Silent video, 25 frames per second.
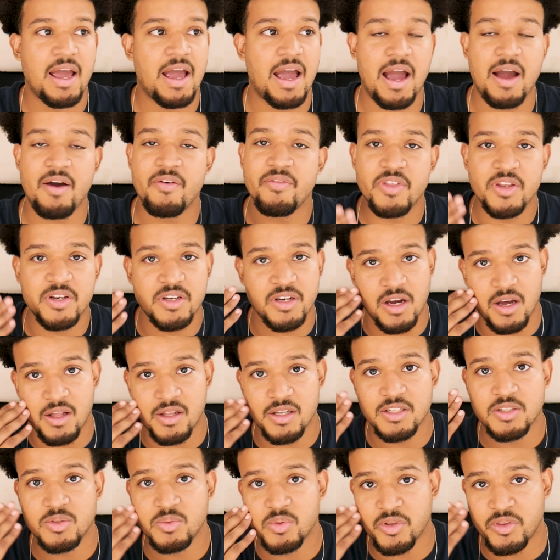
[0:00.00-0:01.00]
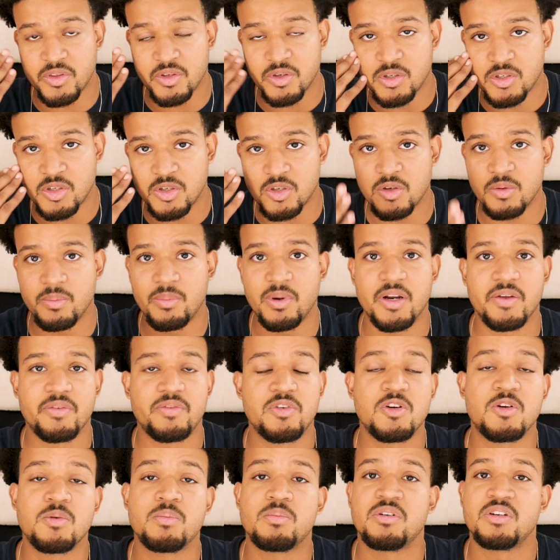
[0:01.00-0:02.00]
have the knowledge with you too, but if
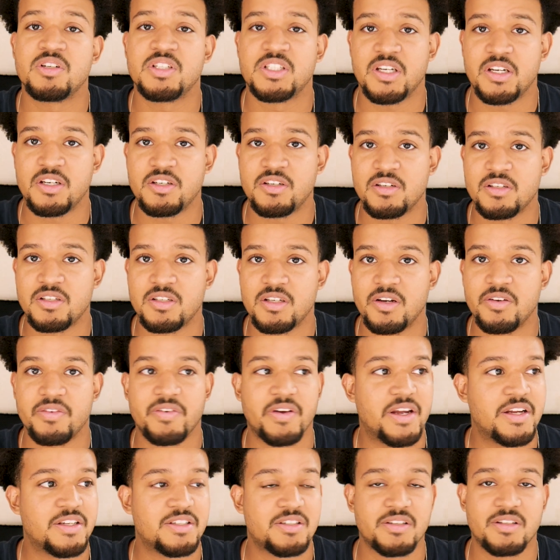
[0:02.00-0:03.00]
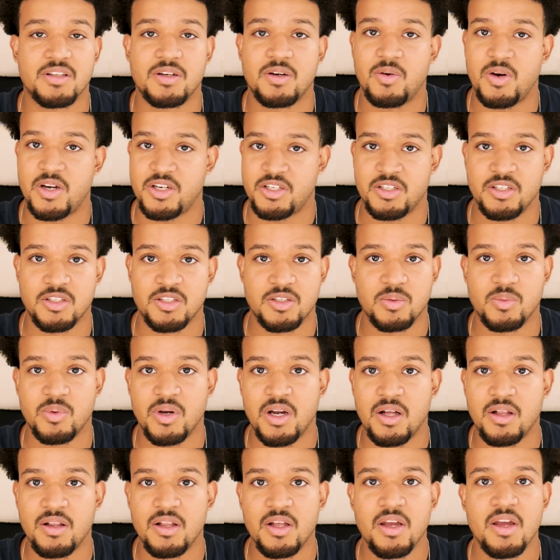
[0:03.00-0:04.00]
you can present yourself, answer the questions
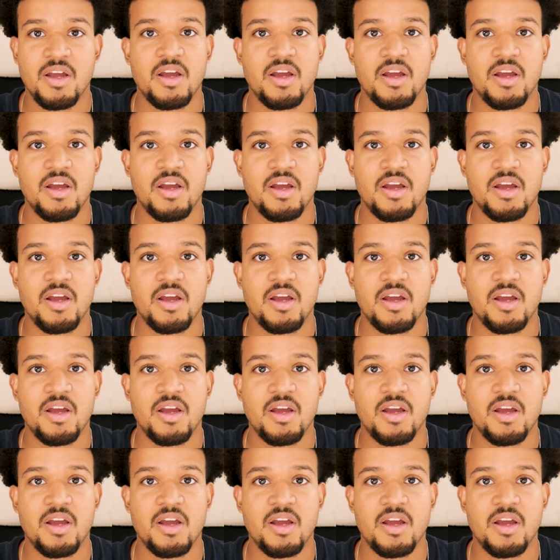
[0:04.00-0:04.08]
well,